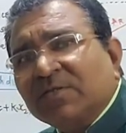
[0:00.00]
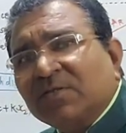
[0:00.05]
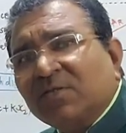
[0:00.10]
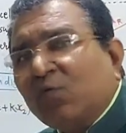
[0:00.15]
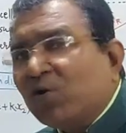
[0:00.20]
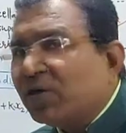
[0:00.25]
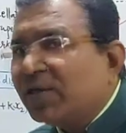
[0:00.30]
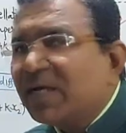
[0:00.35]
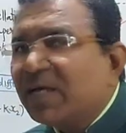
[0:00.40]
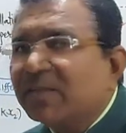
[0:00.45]

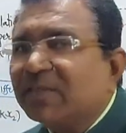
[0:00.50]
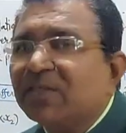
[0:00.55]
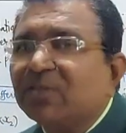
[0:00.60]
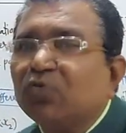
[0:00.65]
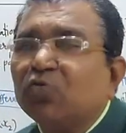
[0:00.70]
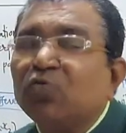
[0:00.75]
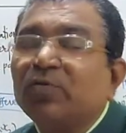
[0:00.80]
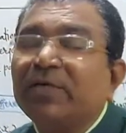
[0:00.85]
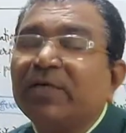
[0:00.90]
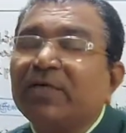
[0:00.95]
What are the
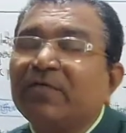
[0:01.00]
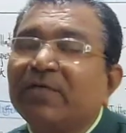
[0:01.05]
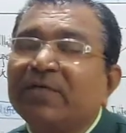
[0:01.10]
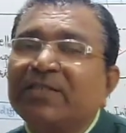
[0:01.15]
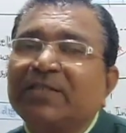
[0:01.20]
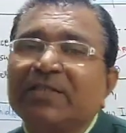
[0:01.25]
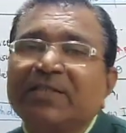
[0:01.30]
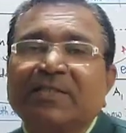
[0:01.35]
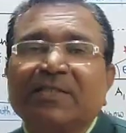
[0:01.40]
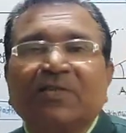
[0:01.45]
two
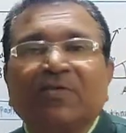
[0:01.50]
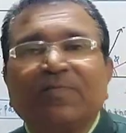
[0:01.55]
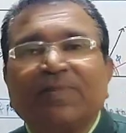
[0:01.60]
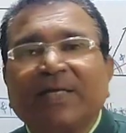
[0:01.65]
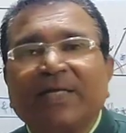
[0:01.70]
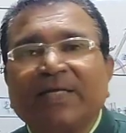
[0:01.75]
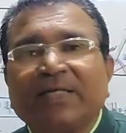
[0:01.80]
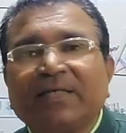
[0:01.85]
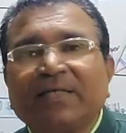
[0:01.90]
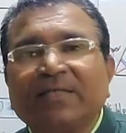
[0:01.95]
equations of
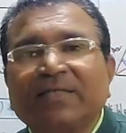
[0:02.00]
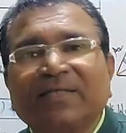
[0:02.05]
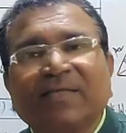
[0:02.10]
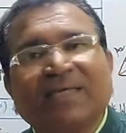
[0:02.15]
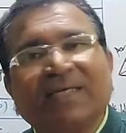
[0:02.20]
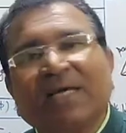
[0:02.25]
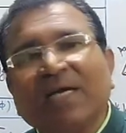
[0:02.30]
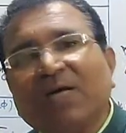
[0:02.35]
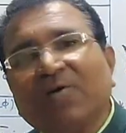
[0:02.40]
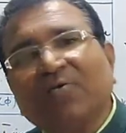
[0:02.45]
light
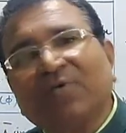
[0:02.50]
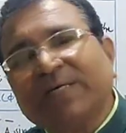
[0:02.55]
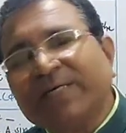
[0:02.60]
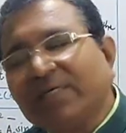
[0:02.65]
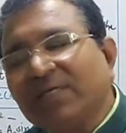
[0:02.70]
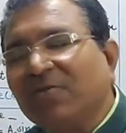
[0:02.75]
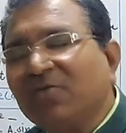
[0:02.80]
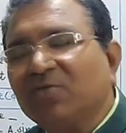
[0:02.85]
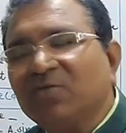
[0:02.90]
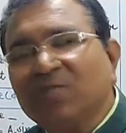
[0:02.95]
that I have
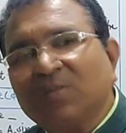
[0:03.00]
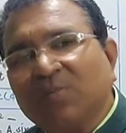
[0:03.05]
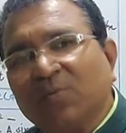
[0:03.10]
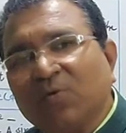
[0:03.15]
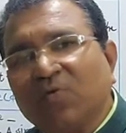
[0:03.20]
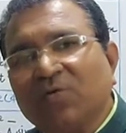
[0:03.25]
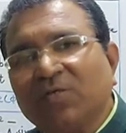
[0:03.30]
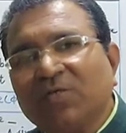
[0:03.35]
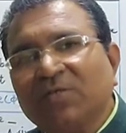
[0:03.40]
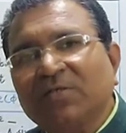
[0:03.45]
written on the
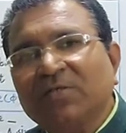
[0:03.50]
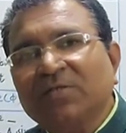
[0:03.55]
board?